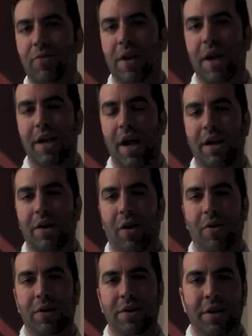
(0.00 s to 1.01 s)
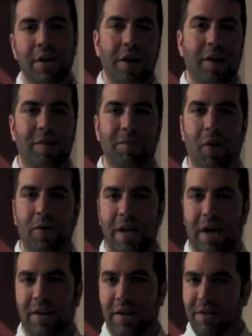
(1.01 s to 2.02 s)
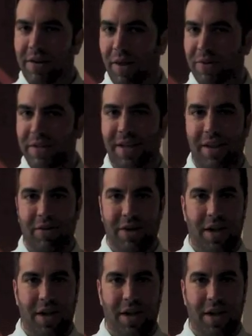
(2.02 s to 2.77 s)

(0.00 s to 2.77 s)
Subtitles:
that I got going because I'm going down to Internet Retailer,